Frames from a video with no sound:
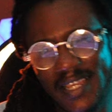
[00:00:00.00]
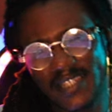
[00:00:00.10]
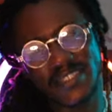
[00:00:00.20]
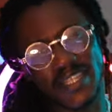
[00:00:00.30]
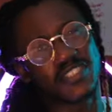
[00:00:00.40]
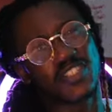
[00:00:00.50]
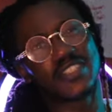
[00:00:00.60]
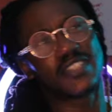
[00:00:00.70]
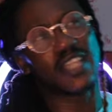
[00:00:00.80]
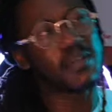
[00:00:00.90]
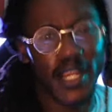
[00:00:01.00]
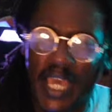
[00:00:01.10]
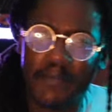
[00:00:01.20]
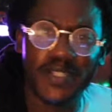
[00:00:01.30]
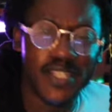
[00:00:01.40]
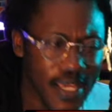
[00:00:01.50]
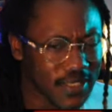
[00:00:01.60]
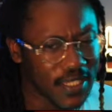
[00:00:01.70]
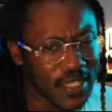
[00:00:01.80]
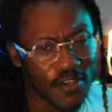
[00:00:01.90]
This thing is on the same market cap as
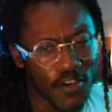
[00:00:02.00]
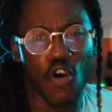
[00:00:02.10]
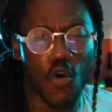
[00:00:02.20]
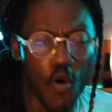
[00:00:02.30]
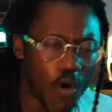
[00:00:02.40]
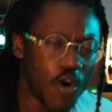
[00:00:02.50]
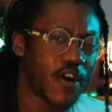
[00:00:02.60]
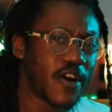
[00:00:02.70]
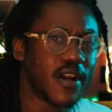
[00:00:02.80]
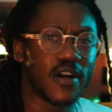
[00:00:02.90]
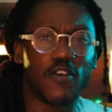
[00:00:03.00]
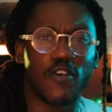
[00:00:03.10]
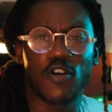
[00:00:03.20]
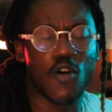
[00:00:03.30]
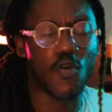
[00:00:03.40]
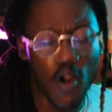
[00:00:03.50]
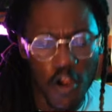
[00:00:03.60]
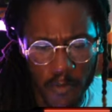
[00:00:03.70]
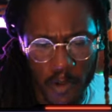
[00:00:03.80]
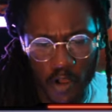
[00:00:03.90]
AXL or or or
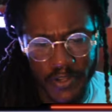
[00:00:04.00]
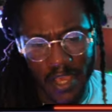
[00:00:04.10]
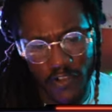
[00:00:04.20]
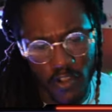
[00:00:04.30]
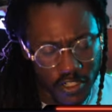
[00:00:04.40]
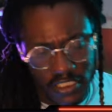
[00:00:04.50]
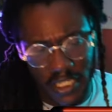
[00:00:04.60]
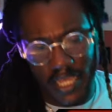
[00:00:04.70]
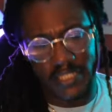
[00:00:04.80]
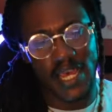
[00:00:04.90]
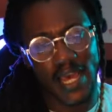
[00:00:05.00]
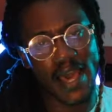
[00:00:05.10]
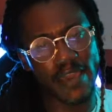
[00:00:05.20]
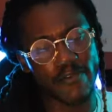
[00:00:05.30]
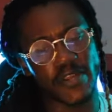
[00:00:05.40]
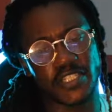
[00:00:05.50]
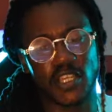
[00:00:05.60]
wormhole. Now, of course, guys, high risk.